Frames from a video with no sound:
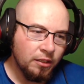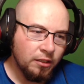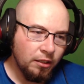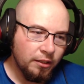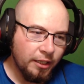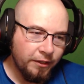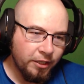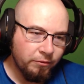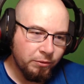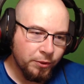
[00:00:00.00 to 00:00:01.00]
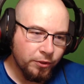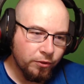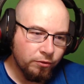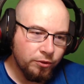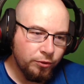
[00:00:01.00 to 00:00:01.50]
Now then, we will
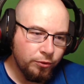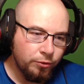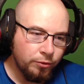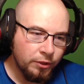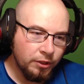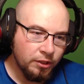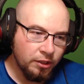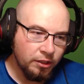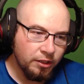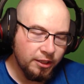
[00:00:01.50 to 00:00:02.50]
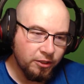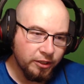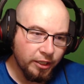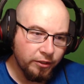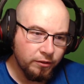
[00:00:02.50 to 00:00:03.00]
go to the
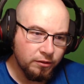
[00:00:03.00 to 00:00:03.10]
Elgato.